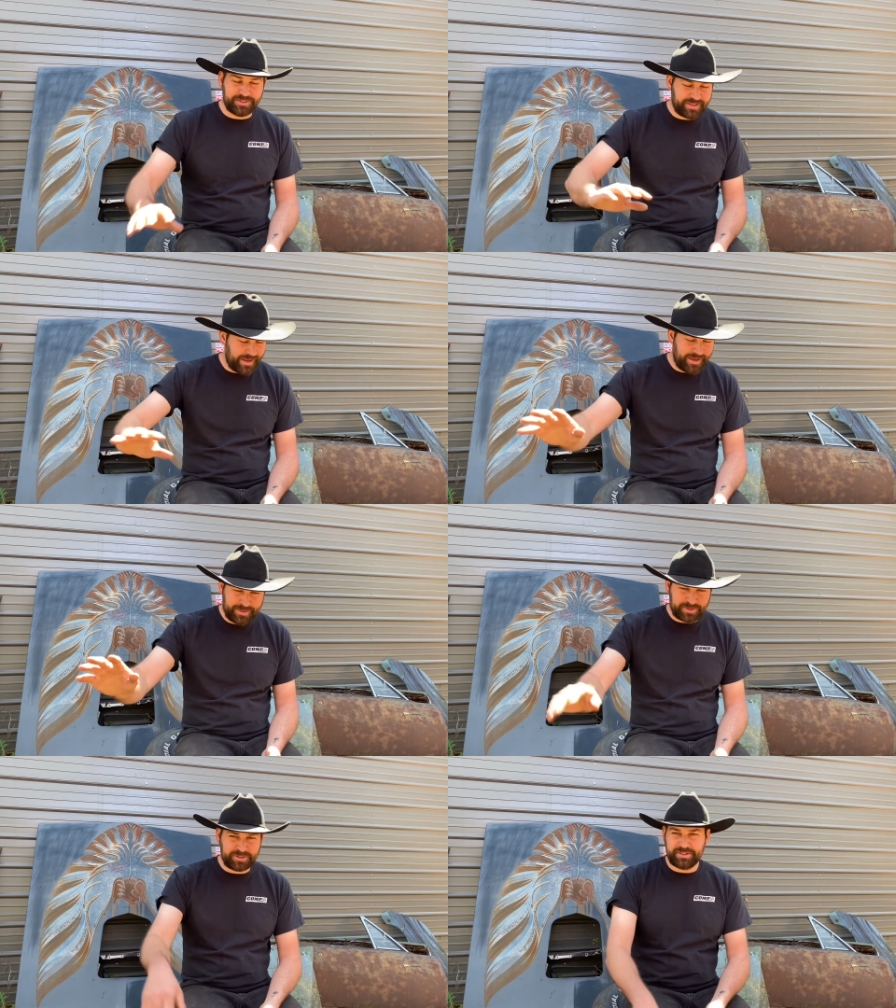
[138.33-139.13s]

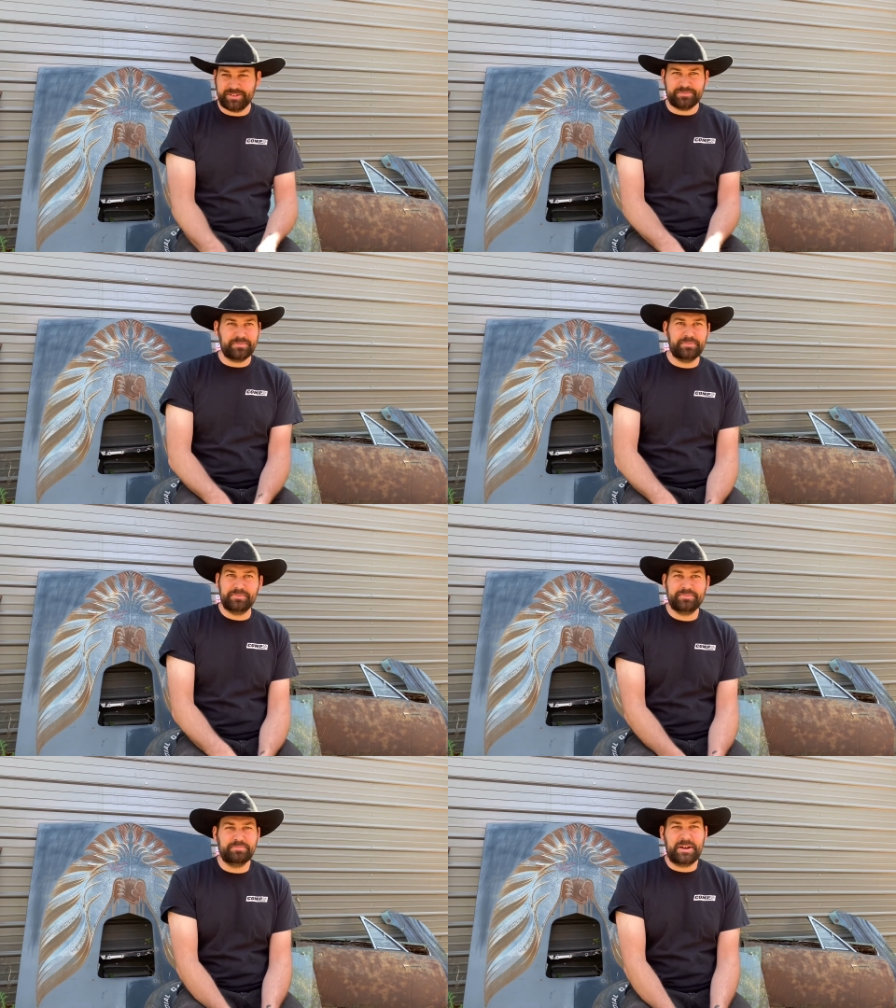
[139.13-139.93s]
Absolutely
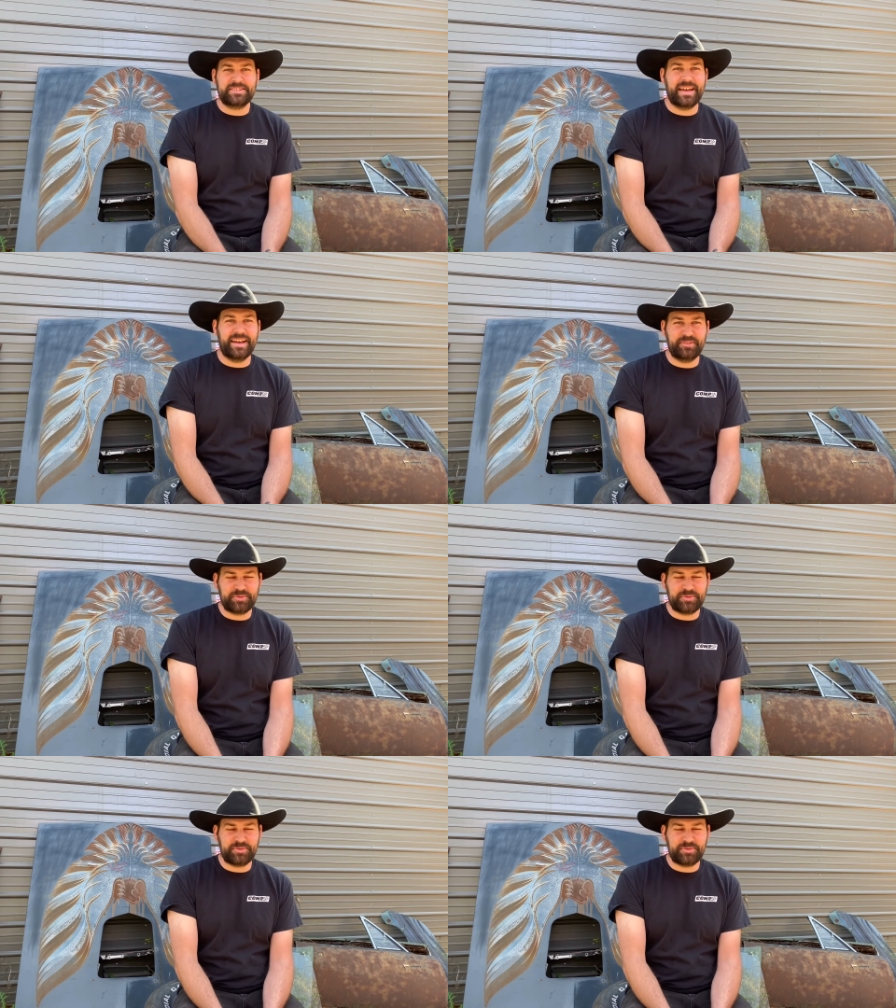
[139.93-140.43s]
must have.